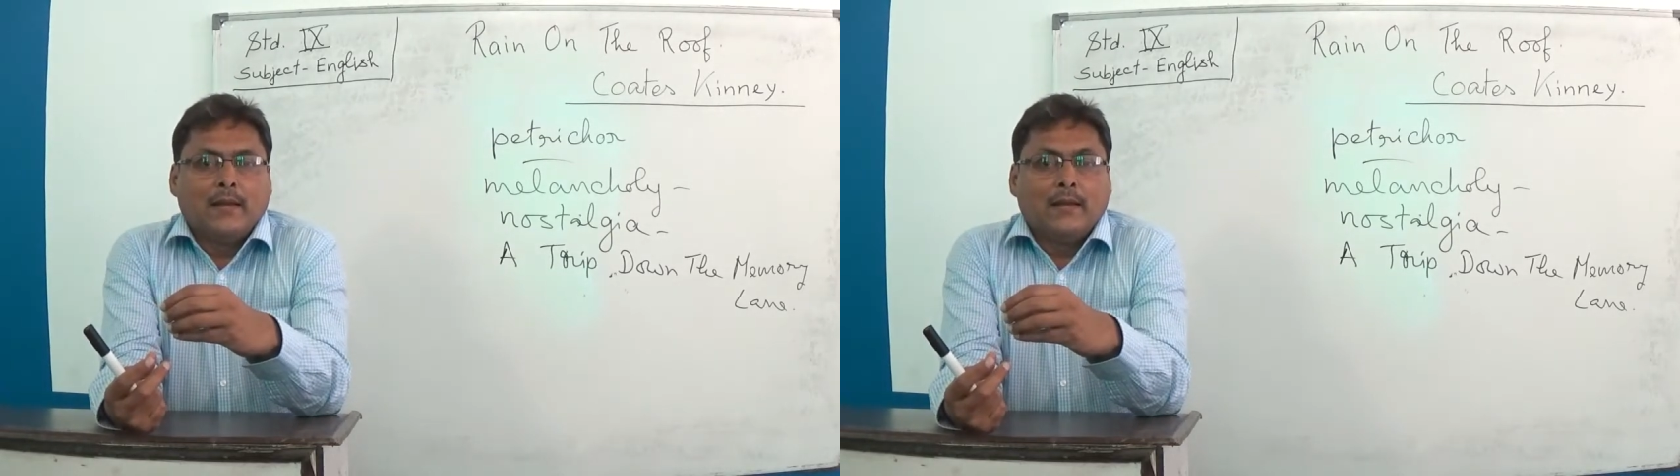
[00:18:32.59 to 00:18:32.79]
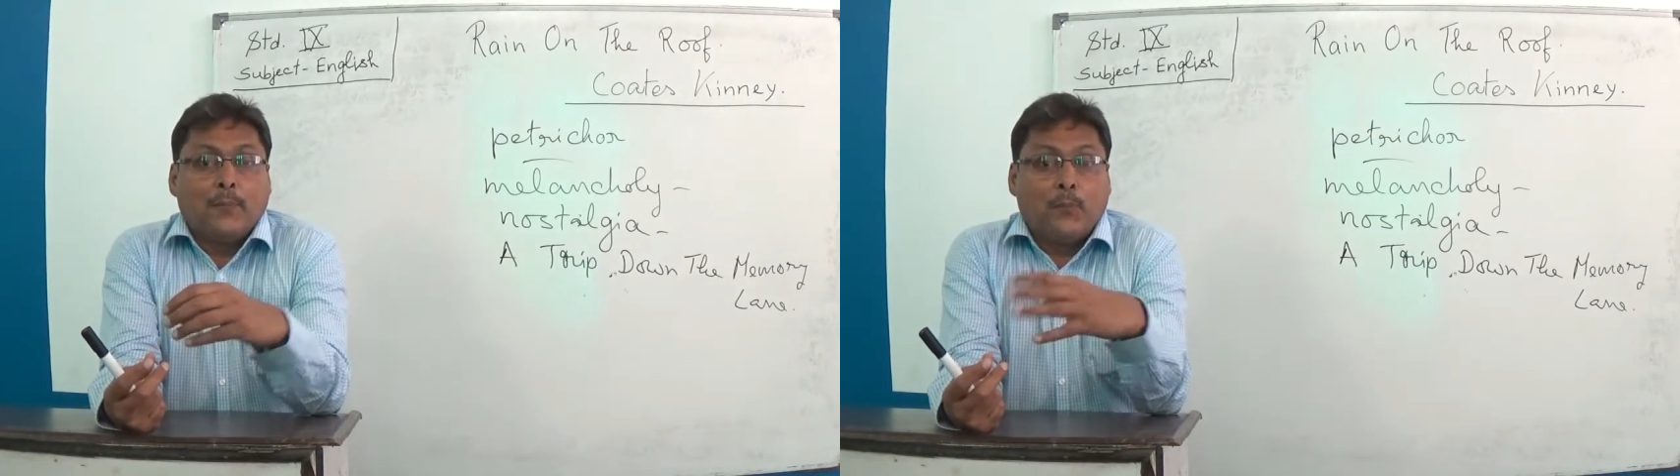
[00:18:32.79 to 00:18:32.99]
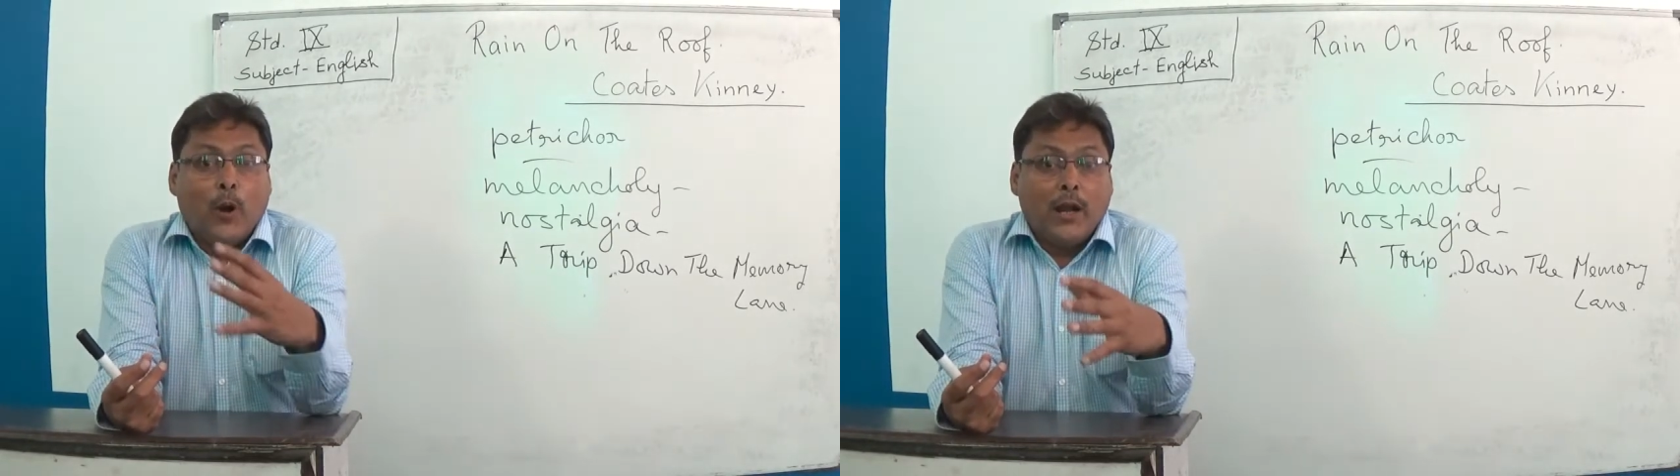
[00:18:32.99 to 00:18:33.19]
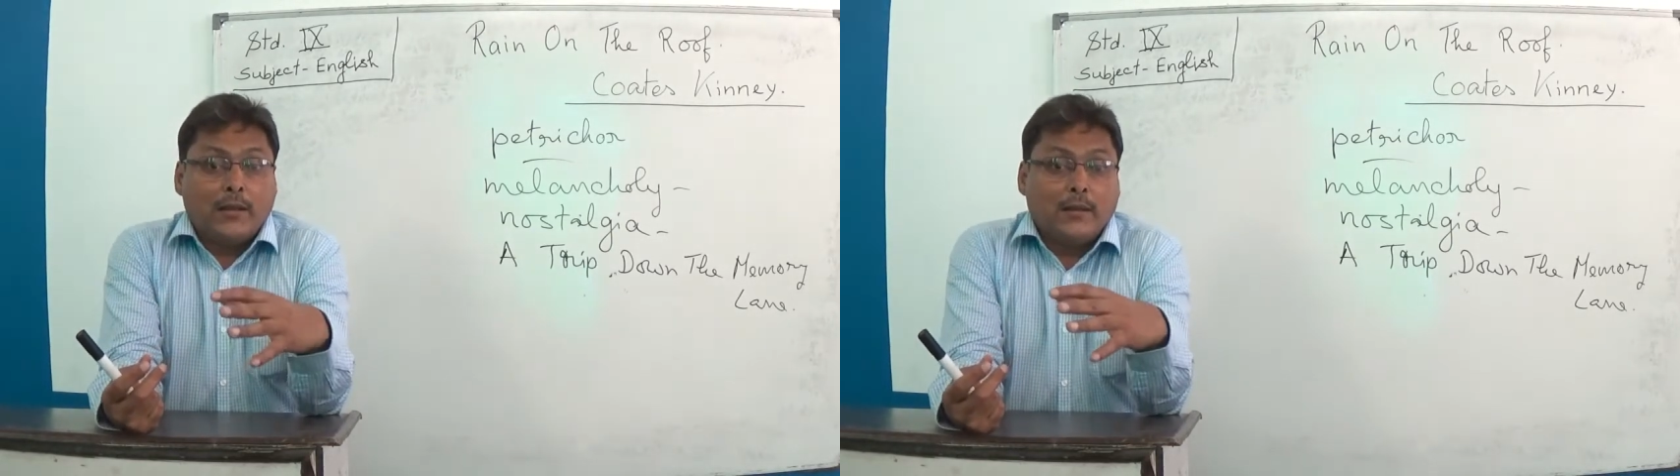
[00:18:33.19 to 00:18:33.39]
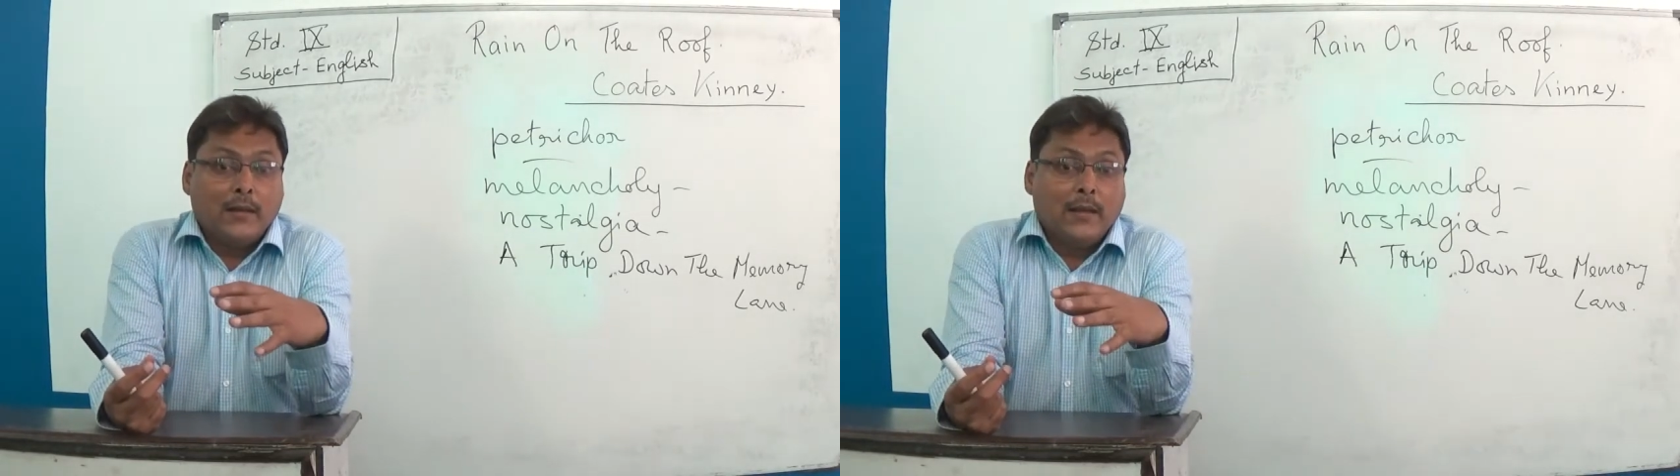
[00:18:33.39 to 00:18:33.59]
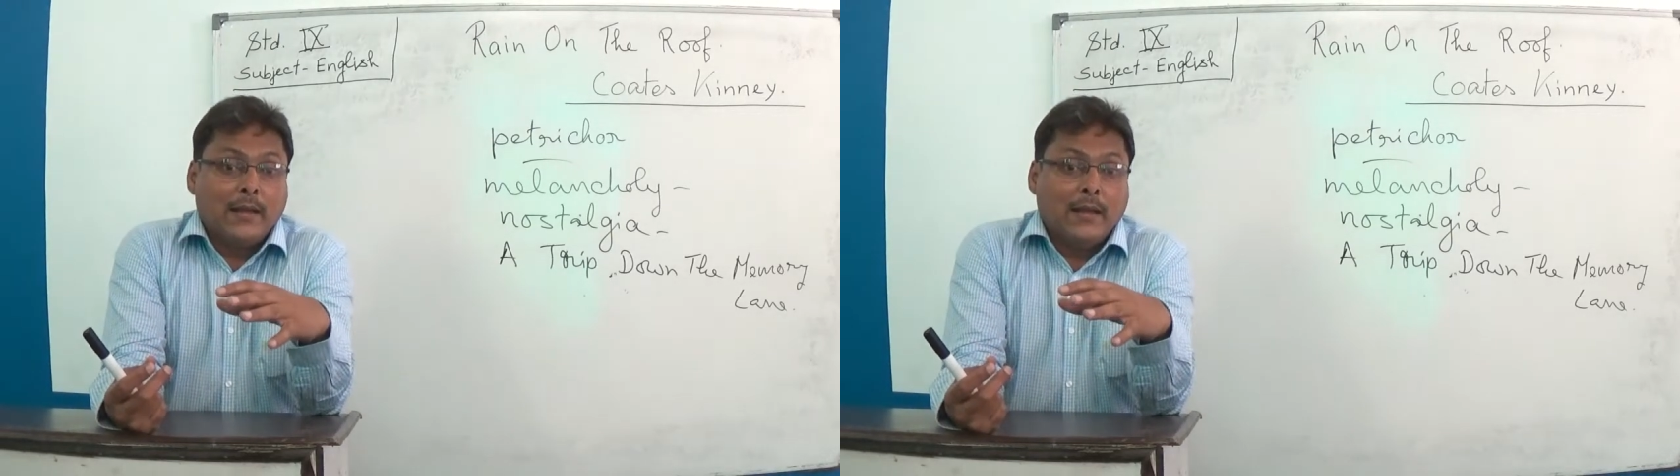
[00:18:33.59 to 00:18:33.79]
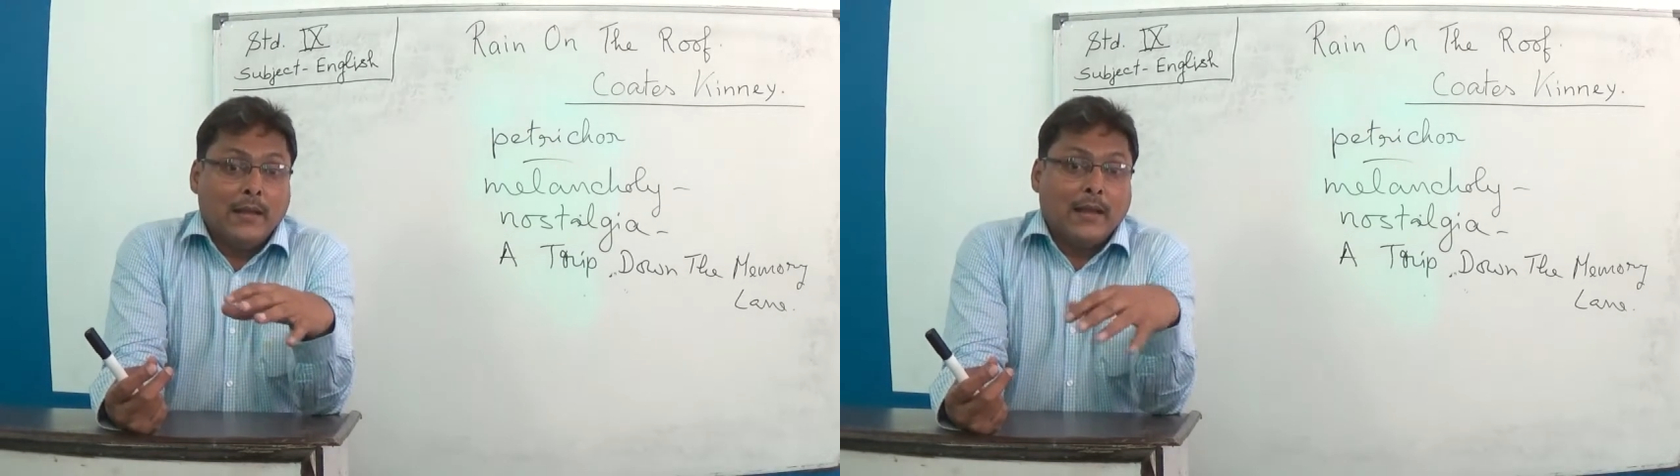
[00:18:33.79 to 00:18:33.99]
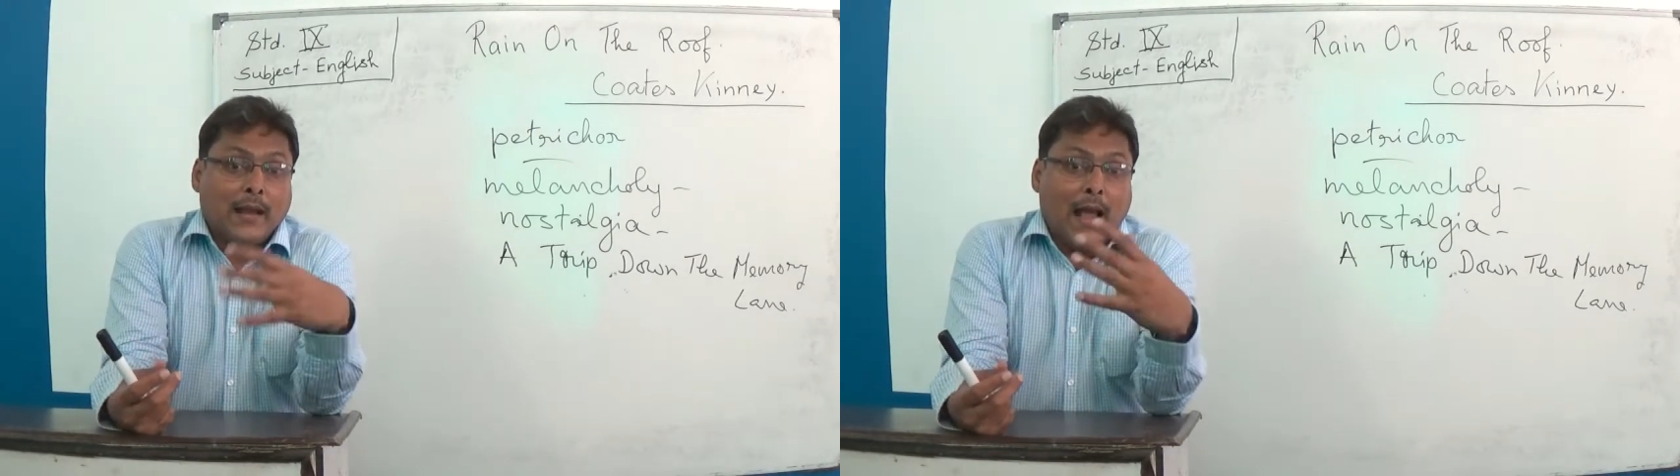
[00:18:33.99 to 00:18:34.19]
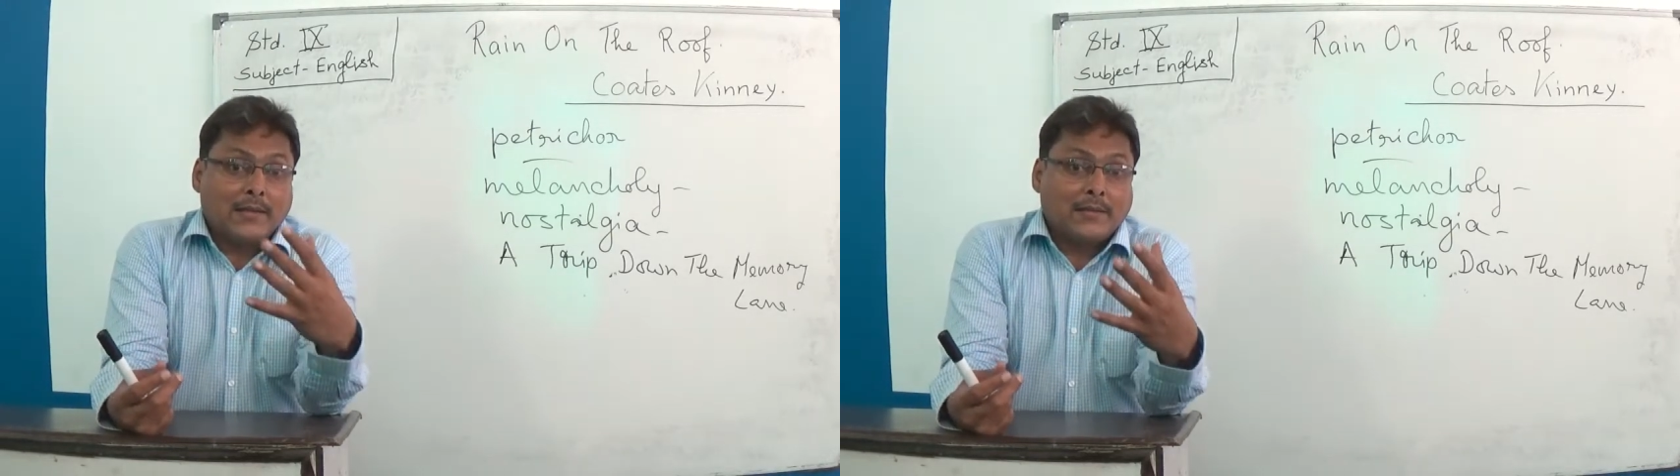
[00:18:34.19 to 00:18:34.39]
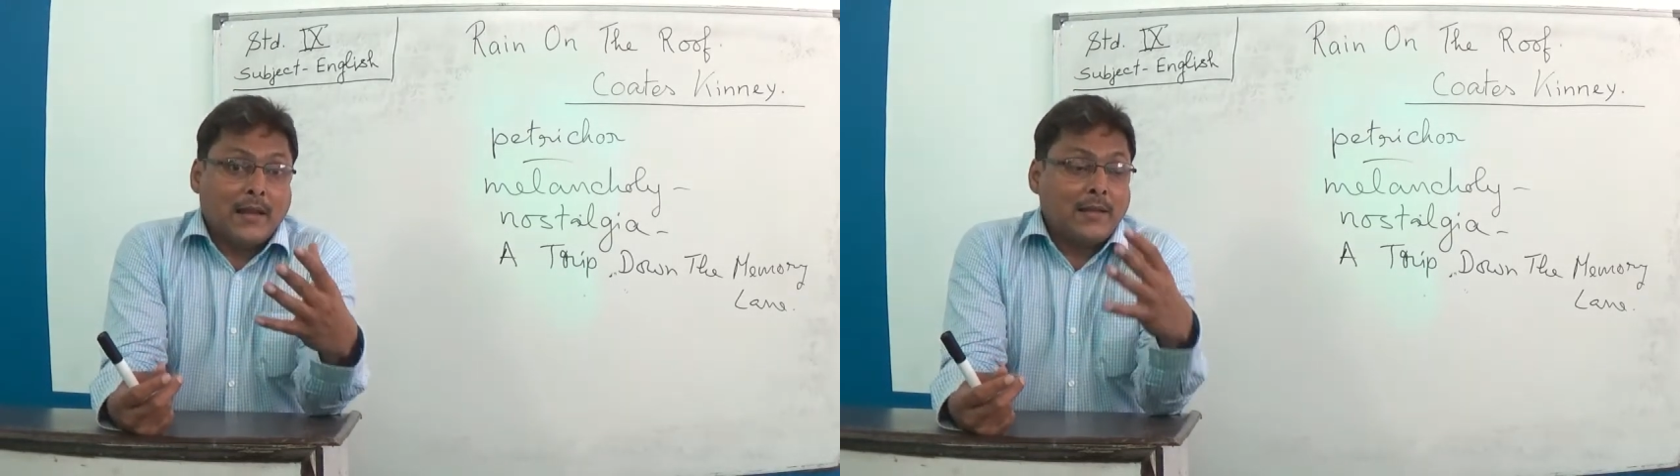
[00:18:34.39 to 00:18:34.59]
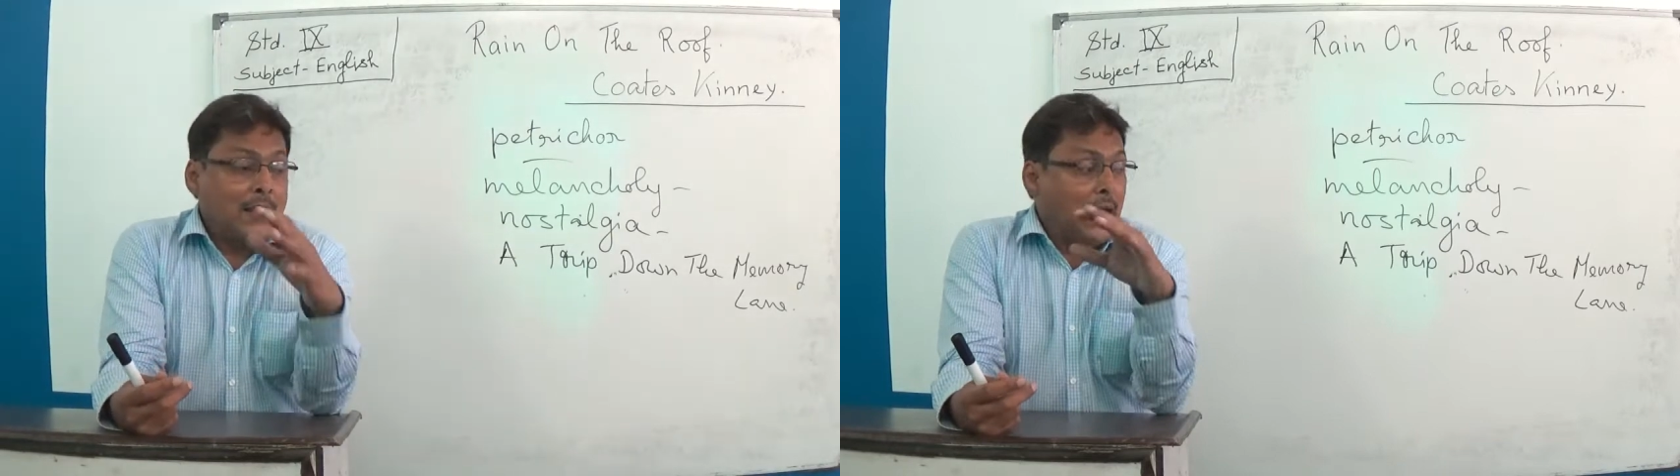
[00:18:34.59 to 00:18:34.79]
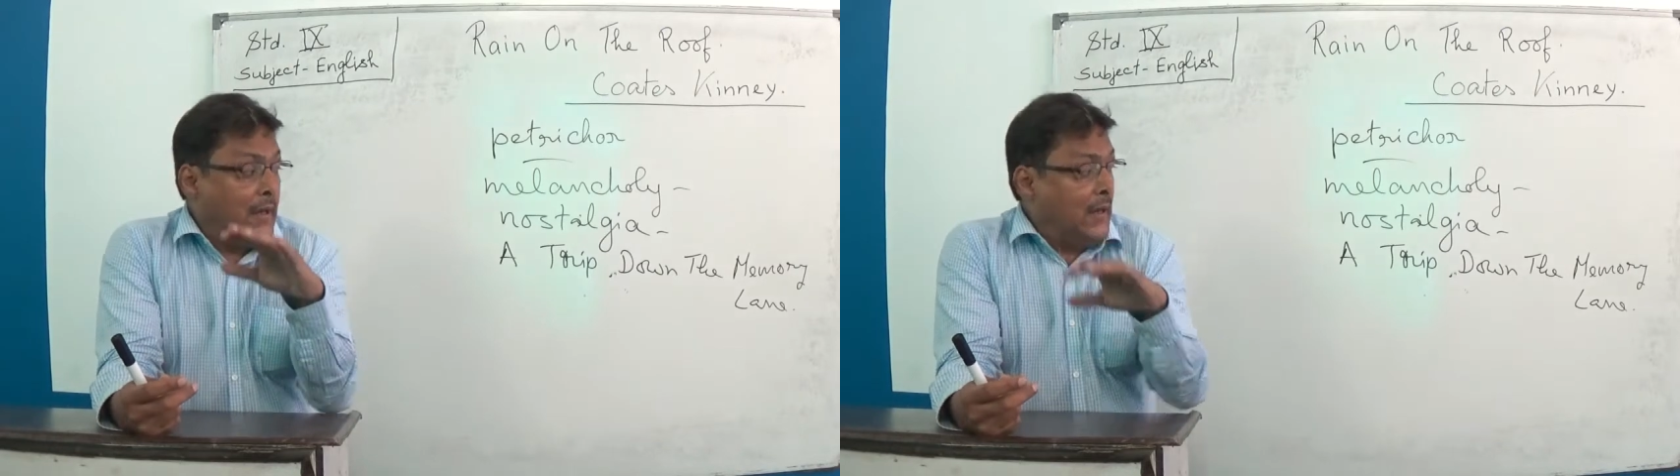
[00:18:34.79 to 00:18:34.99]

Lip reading: The poet in the last stanza,